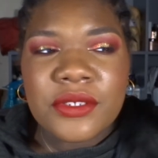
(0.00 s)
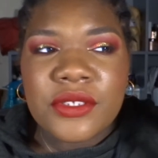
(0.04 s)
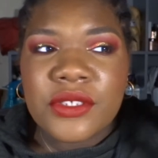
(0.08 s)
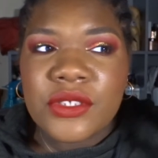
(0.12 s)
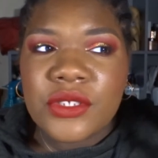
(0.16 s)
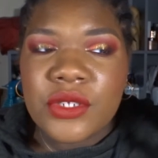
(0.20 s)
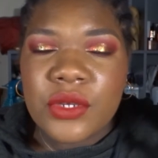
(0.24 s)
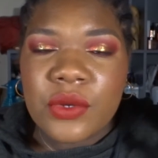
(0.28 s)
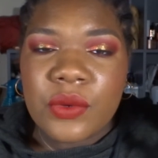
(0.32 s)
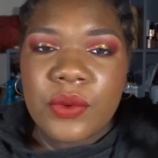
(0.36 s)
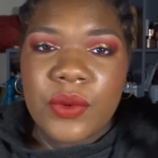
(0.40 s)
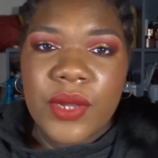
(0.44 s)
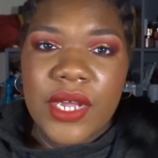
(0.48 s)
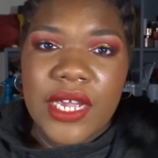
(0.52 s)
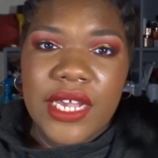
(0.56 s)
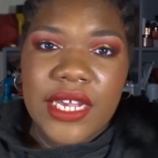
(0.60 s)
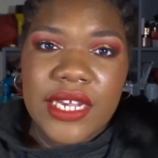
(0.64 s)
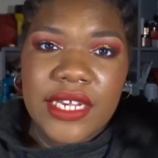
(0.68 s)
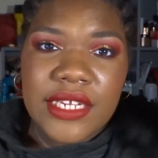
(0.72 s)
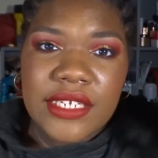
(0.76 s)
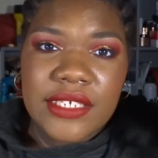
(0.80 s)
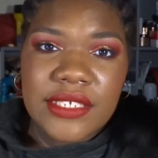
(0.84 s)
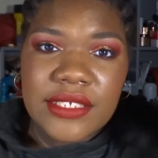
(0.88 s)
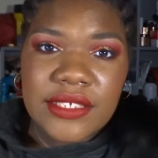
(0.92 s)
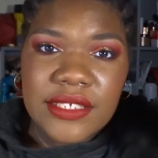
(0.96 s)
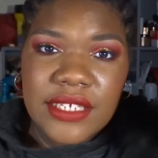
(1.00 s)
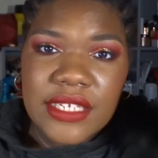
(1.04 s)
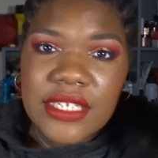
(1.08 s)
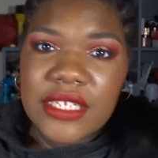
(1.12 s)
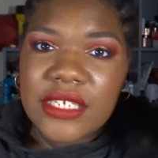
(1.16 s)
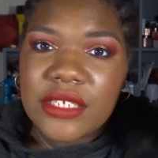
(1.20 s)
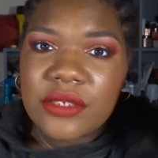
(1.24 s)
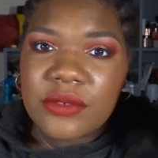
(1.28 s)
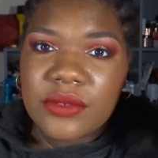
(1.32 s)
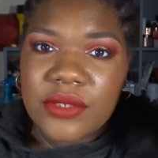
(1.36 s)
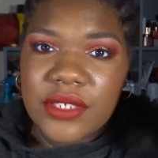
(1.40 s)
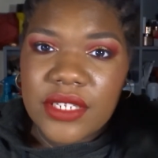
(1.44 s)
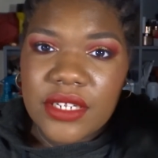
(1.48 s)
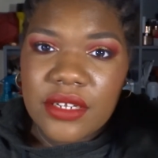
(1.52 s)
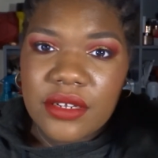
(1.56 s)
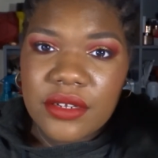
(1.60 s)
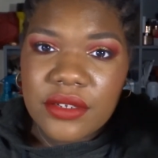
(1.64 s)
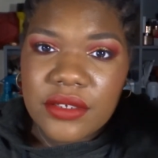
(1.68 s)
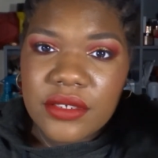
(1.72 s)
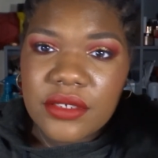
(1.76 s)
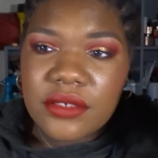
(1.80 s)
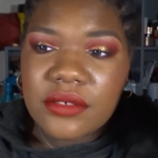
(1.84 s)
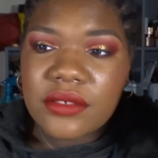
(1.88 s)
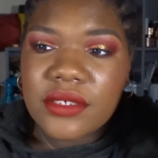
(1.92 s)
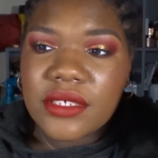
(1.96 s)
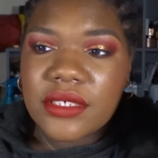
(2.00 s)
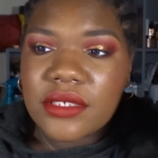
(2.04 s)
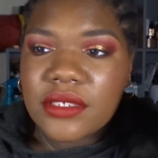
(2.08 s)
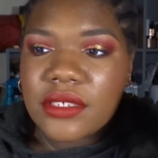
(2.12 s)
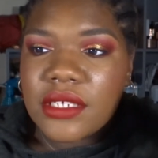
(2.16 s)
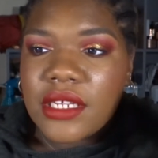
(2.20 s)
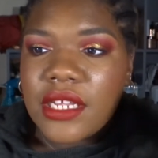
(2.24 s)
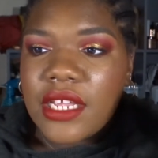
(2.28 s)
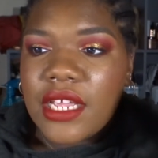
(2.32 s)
so I decided to declutter it.